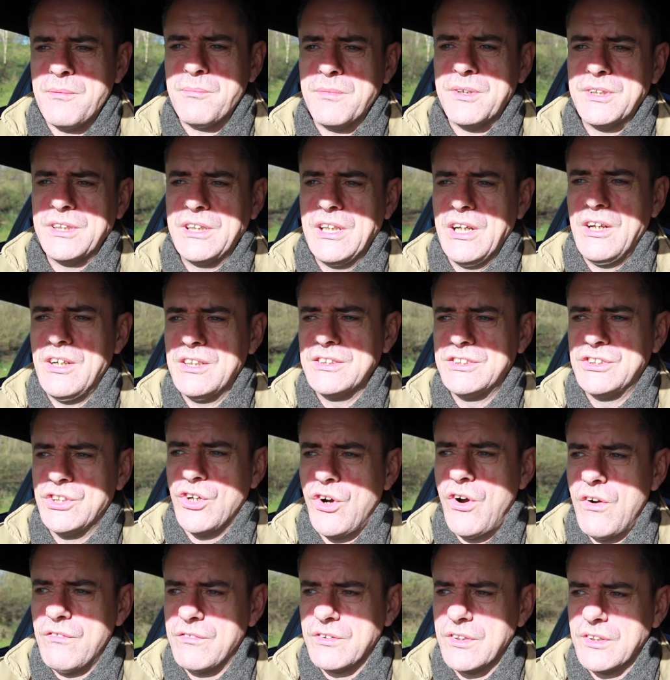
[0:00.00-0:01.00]
of them are
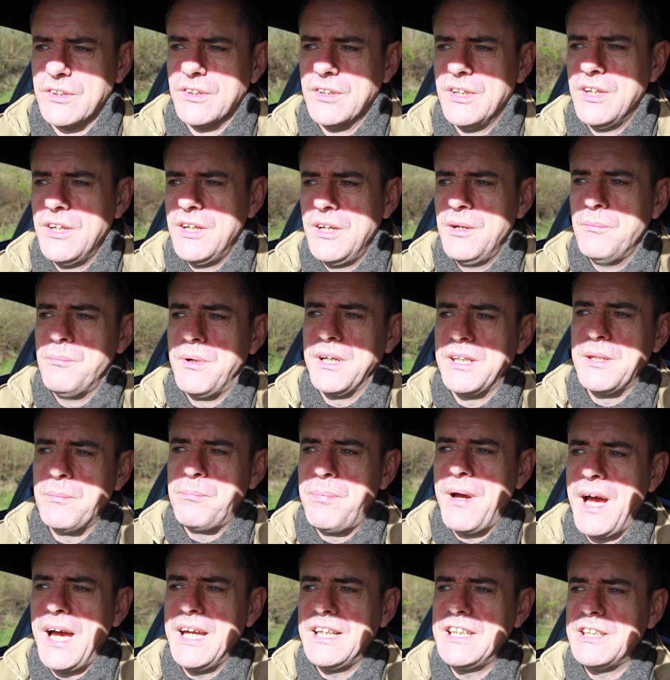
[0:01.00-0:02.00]
glossed over by
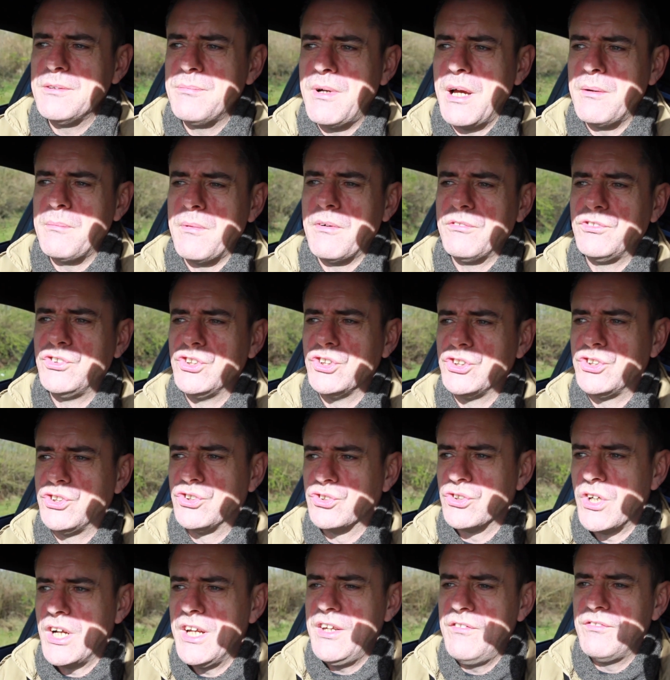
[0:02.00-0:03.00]
the pantomime of
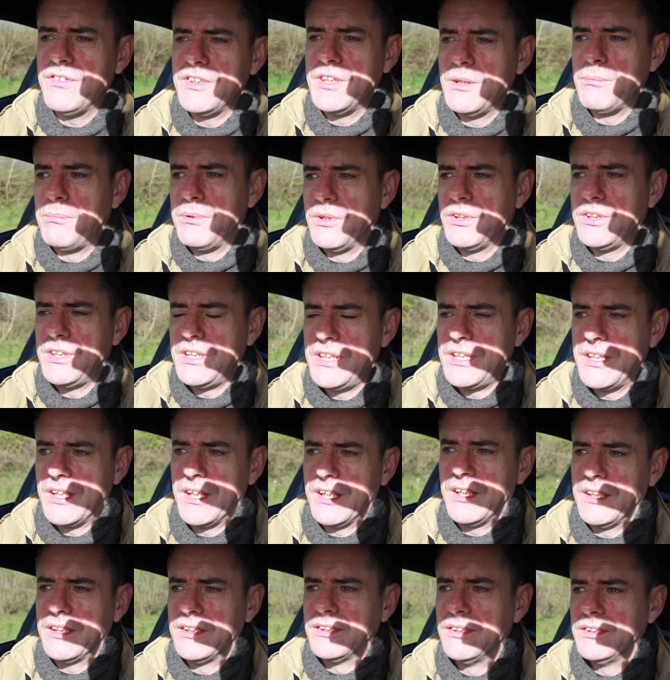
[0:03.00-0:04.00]
just driving the bloody
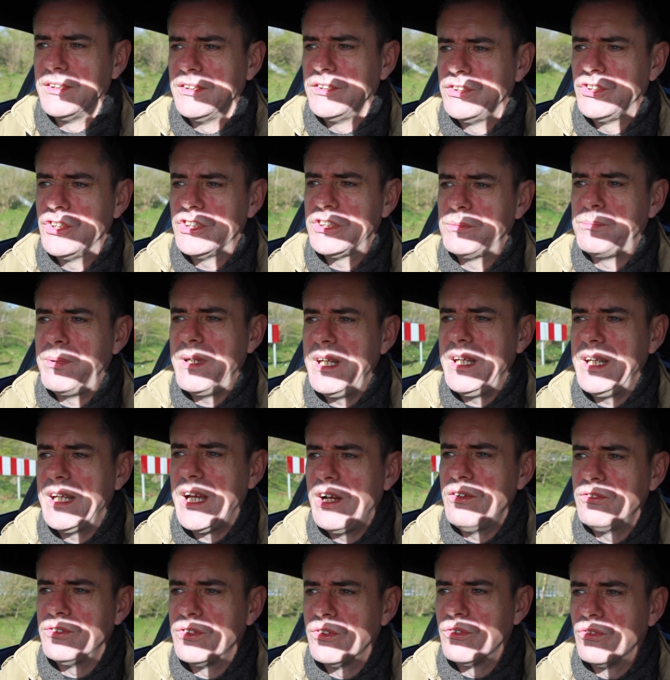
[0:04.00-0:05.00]
thing, just
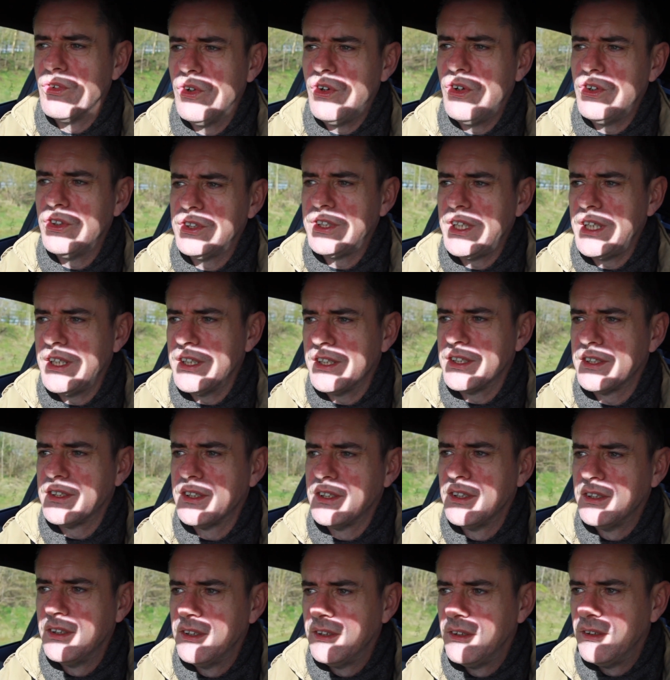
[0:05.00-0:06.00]
being out on the road in
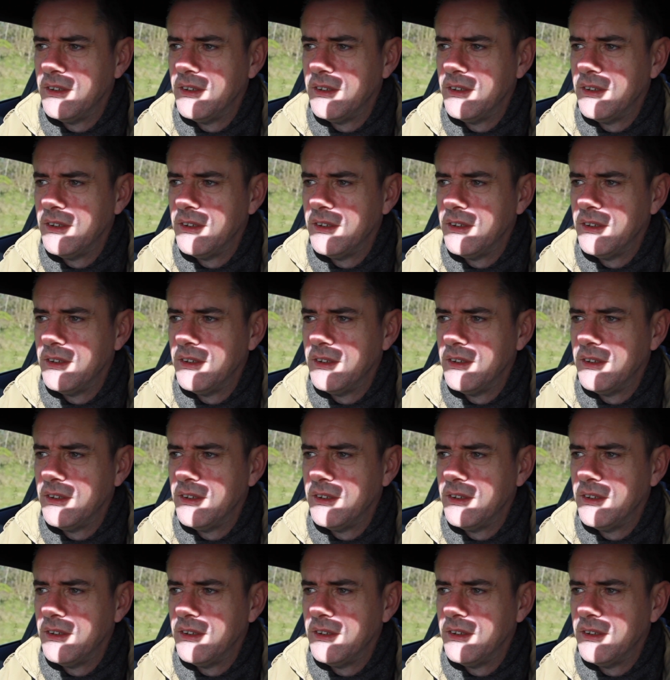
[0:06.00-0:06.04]
it.